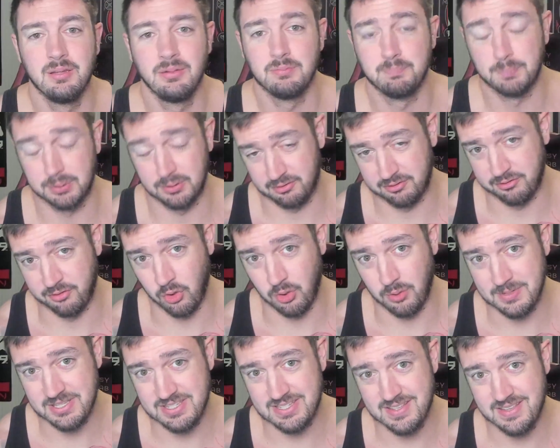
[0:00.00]

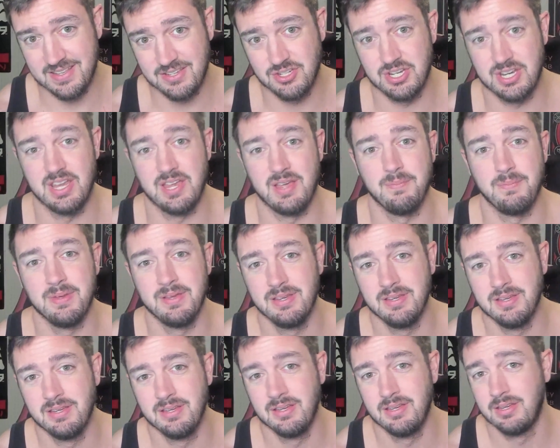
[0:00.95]
performance in the gym,
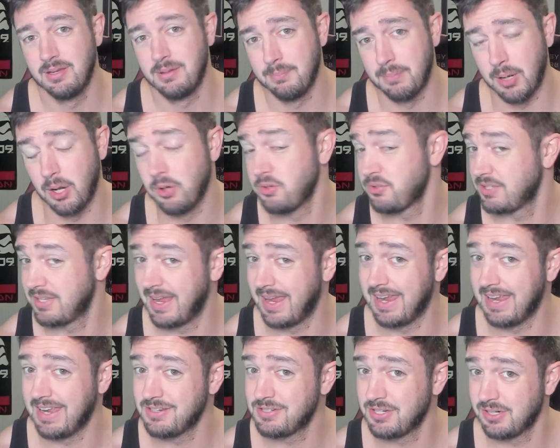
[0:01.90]
post
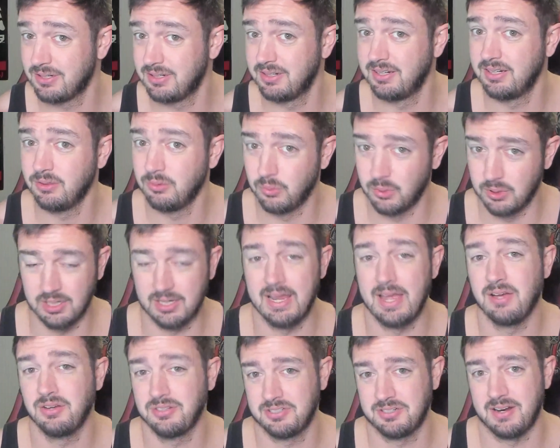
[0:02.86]
and during
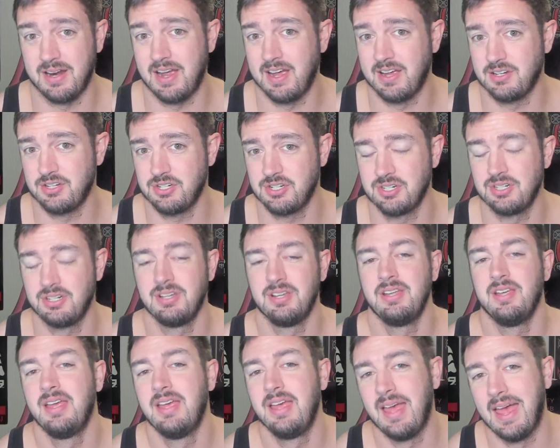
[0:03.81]
workout crash,
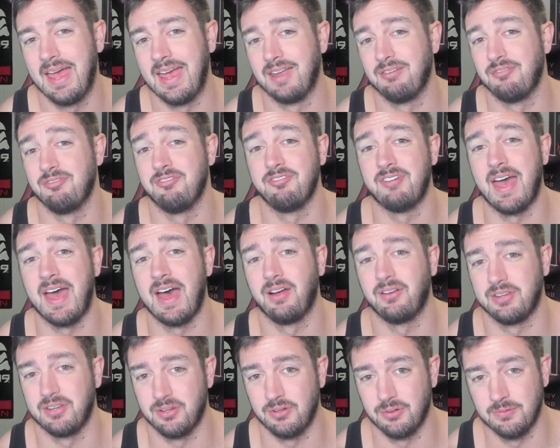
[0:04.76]
and
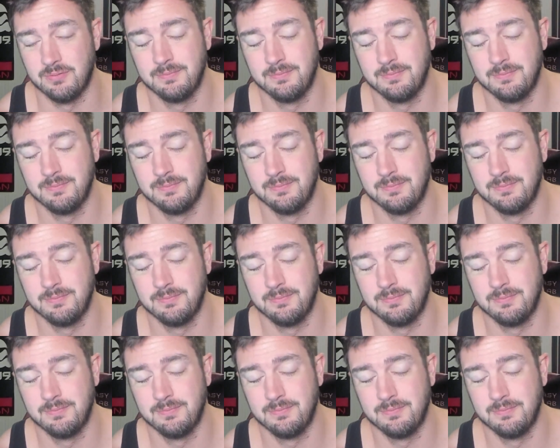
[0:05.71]
value.